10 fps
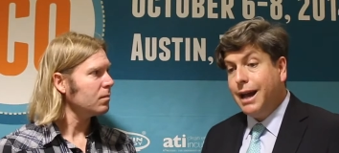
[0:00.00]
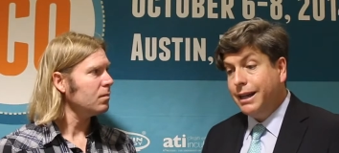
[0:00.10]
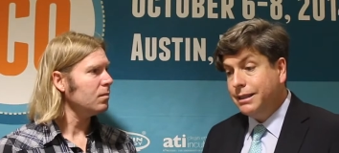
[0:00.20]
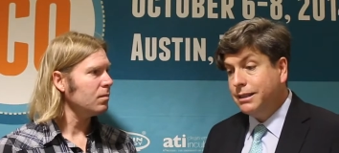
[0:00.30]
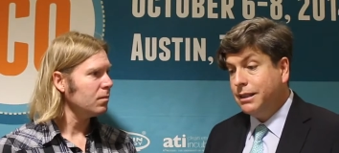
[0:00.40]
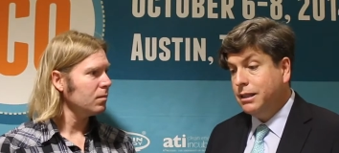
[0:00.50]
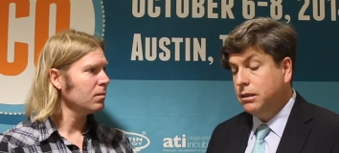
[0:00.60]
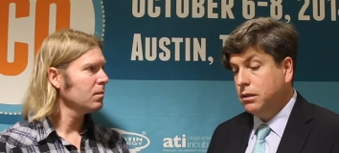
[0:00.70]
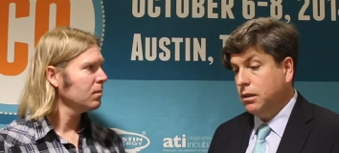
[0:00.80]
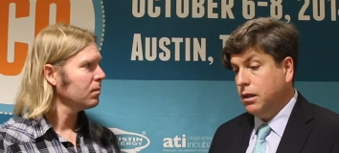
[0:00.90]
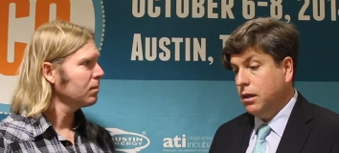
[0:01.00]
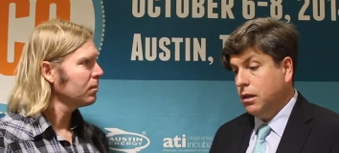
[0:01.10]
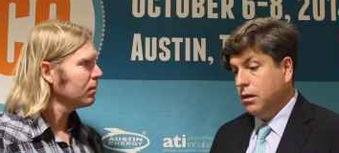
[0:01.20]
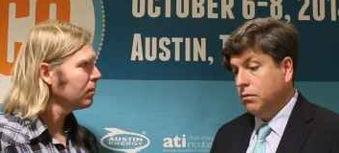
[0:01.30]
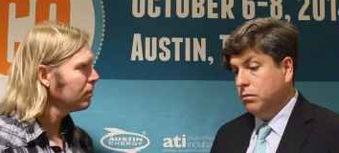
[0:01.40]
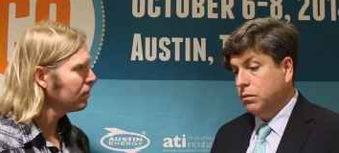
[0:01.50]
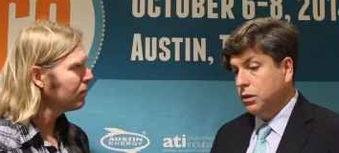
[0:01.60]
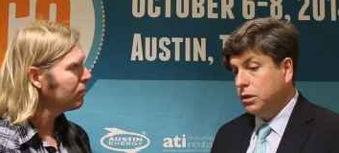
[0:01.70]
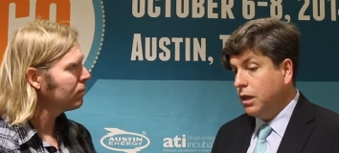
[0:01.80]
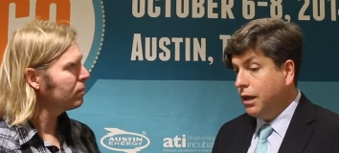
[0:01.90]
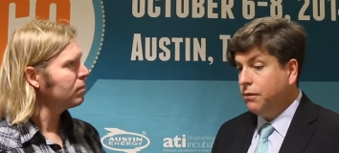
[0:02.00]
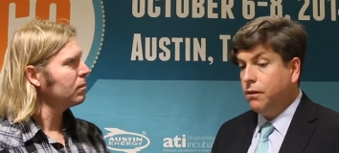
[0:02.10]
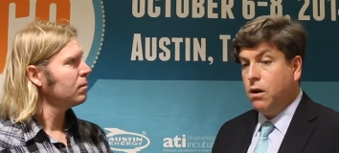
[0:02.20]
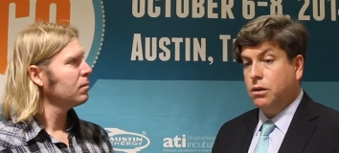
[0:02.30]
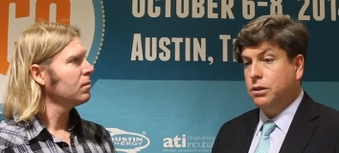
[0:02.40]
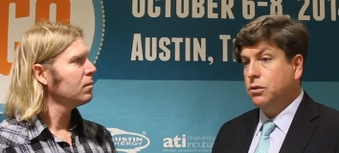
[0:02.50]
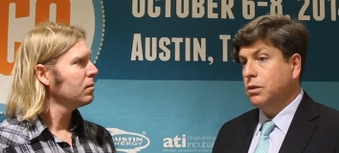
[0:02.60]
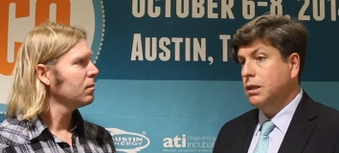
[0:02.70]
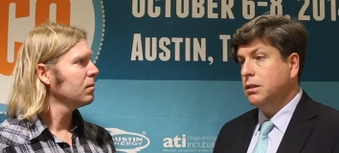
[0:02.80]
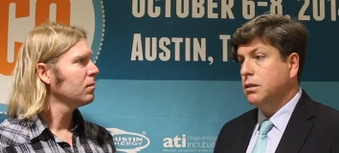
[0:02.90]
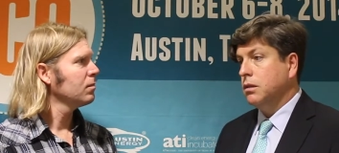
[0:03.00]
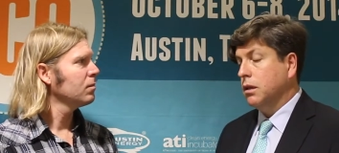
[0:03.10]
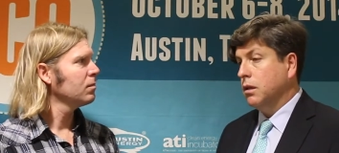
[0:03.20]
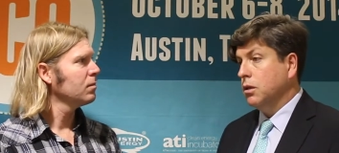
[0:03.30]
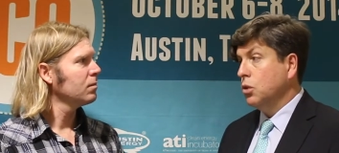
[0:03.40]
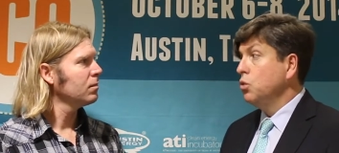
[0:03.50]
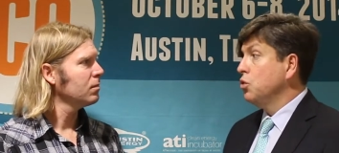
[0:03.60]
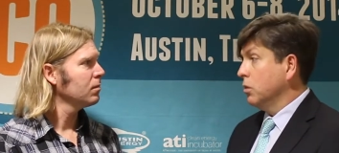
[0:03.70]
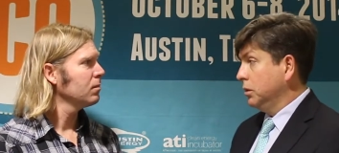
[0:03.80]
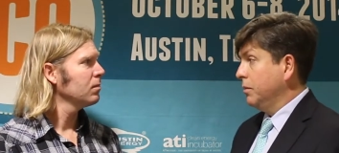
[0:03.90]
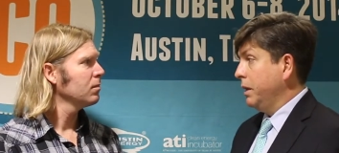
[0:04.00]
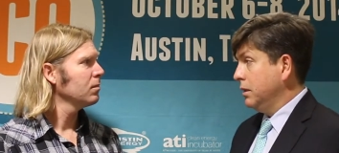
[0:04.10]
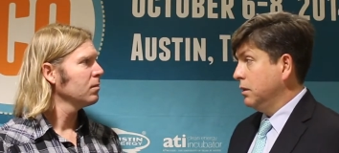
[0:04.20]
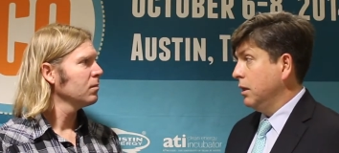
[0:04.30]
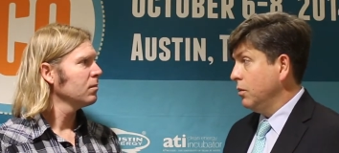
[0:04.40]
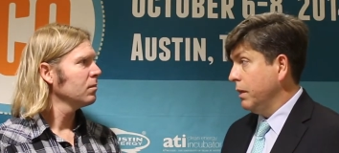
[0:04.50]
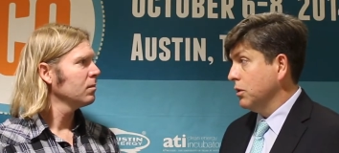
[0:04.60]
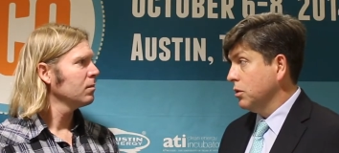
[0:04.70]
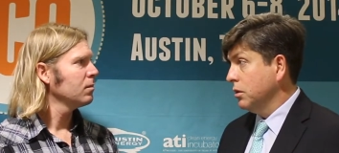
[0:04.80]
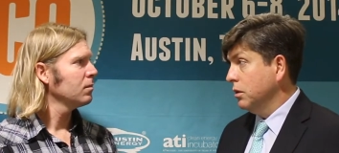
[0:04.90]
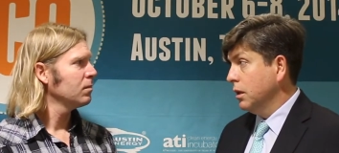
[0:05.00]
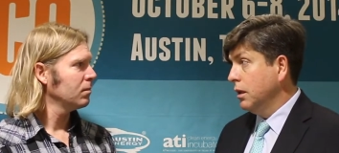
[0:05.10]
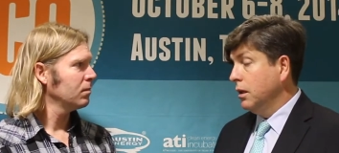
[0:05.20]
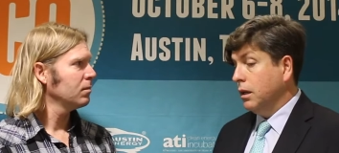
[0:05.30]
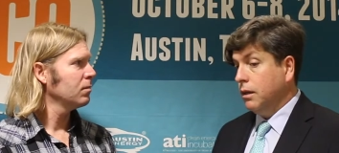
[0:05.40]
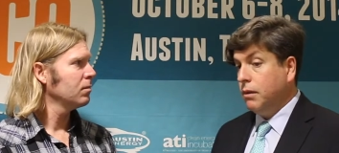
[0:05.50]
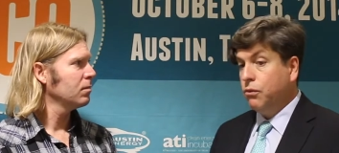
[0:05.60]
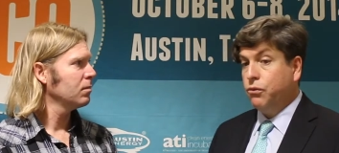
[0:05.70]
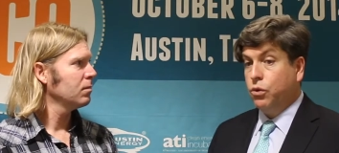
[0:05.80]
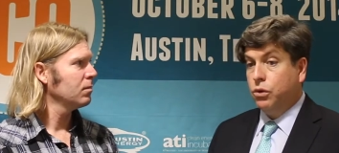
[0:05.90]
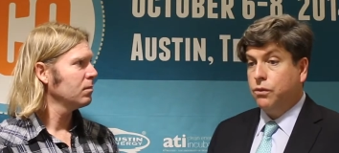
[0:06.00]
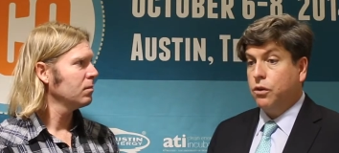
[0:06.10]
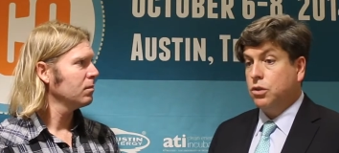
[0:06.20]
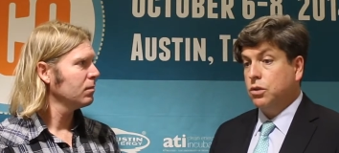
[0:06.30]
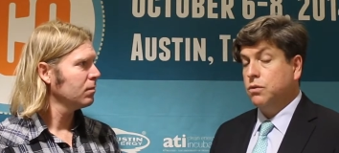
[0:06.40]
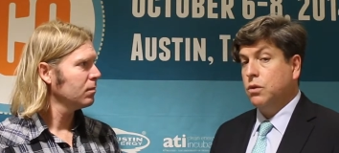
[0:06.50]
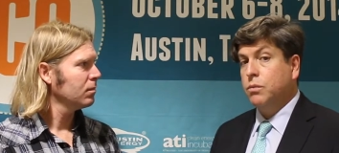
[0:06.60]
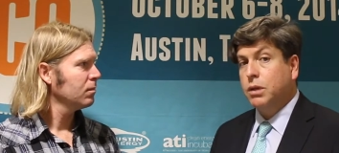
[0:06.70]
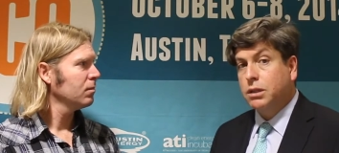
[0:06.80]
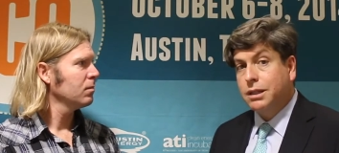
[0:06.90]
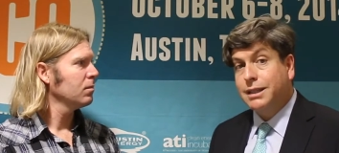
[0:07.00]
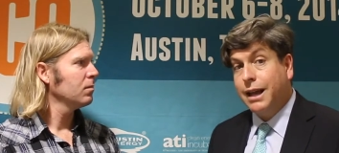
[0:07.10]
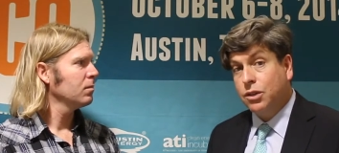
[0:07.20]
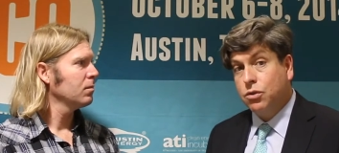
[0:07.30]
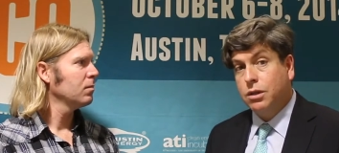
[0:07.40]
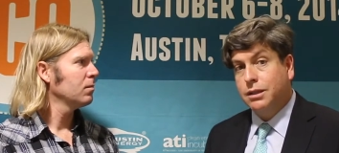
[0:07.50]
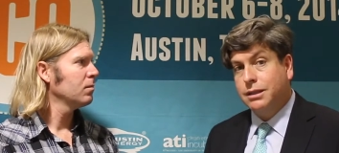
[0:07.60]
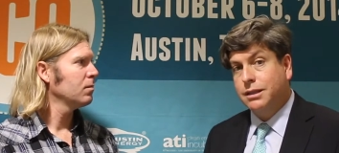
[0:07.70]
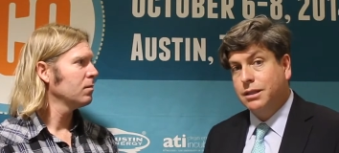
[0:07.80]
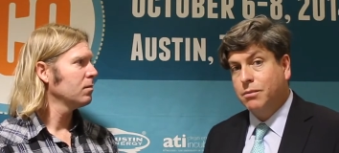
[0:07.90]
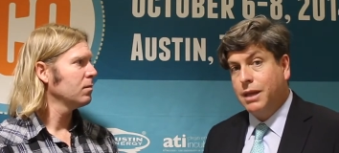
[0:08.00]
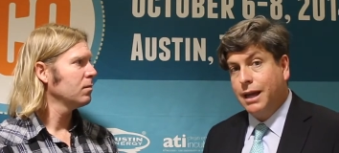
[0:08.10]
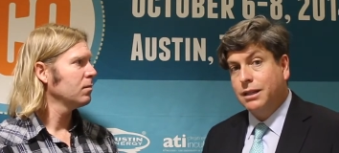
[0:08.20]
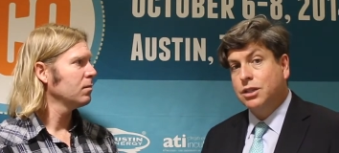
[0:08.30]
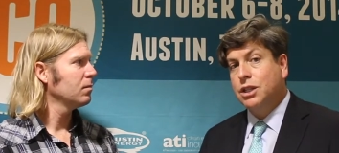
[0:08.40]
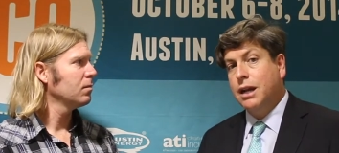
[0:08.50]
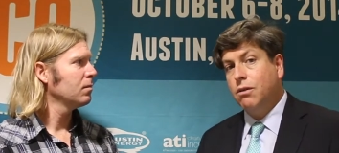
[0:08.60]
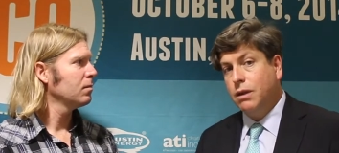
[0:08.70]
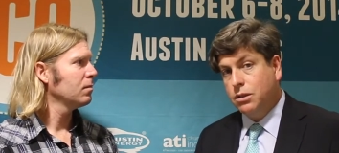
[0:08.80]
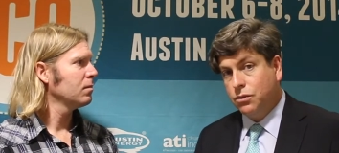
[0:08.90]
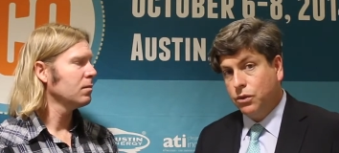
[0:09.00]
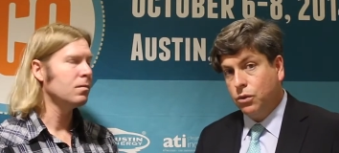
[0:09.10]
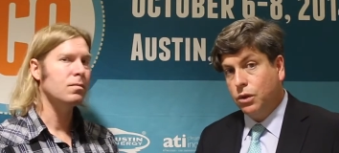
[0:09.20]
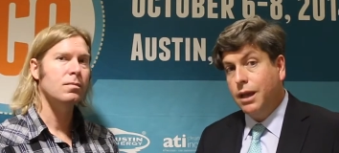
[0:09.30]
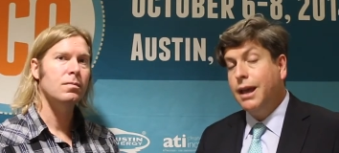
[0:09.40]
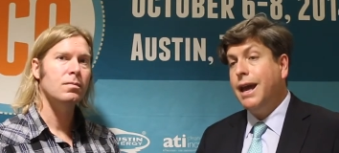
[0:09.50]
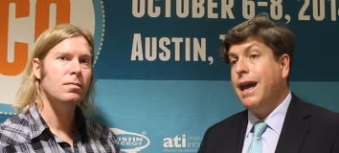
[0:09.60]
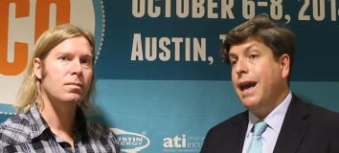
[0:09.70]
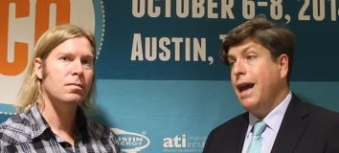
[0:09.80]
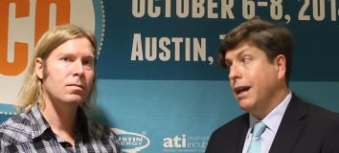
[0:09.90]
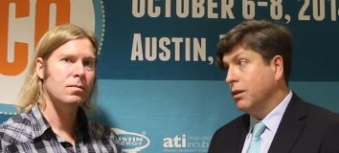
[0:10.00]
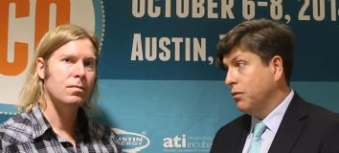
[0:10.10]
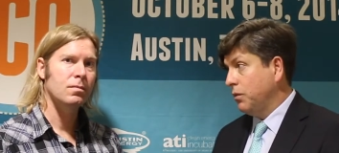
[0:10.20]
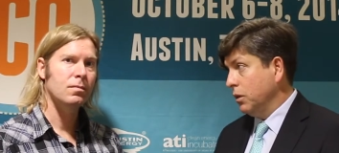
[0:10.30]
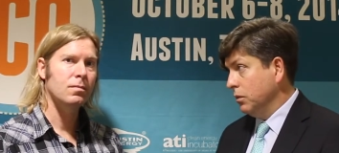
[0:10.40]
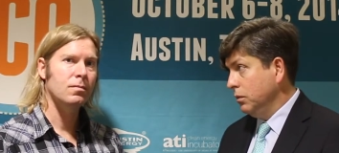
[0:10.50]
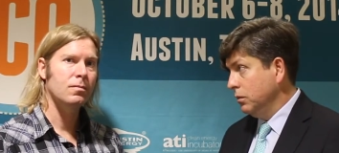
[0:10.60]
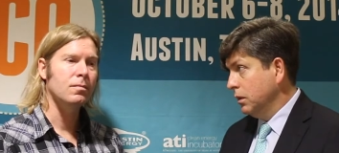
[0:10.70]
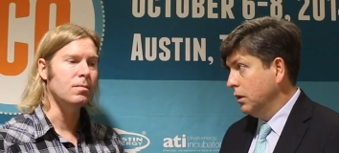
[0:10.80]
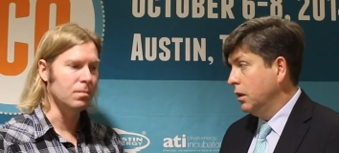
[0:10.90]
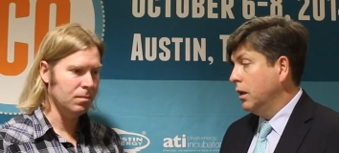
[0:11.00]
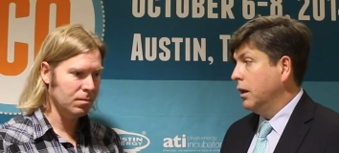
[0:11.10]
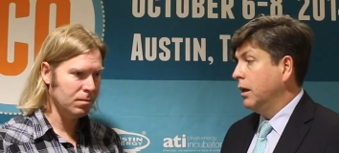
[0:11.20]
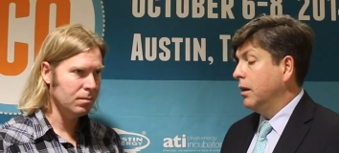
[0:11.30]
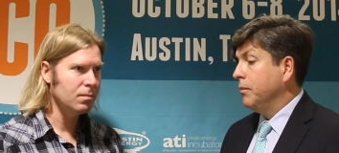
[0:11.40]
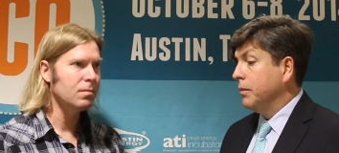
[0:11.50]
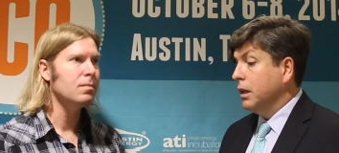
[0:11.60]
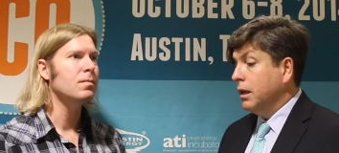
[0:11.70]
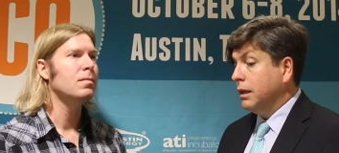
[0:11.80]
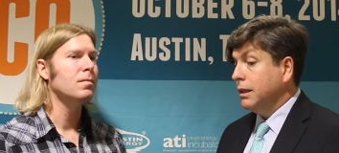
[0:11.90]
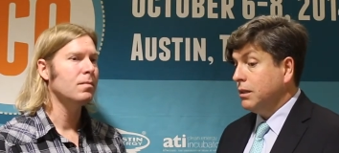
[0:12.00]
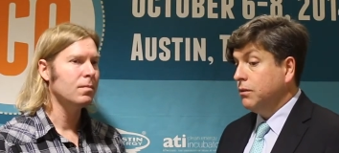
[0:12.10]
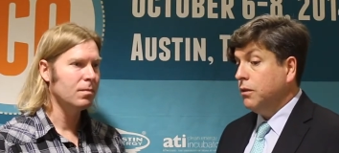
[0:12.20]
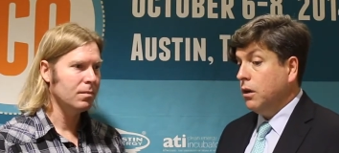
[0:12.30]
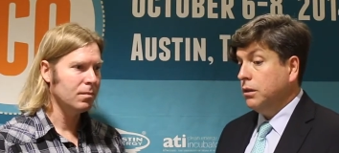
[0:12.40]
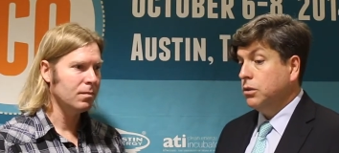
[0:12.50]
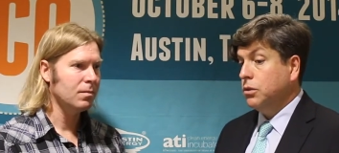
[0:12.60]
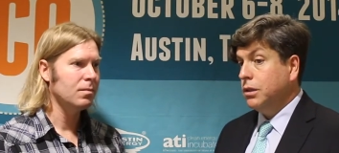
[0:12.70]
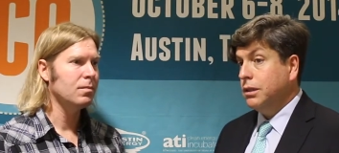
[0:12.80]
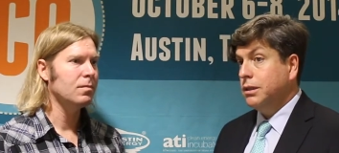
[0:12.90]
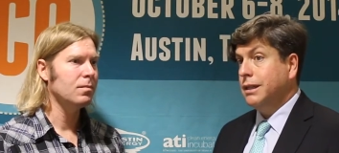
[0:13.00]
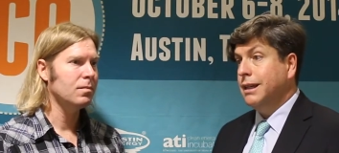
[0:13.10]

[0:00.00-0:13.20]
Speaker 1: I S E A S uh, does not fall into these uh, usual debates that you mentioned, uh, food versus fuel, because it's actually a system that generates food and fuel. Mm-hmm. um, it doesn't fall into this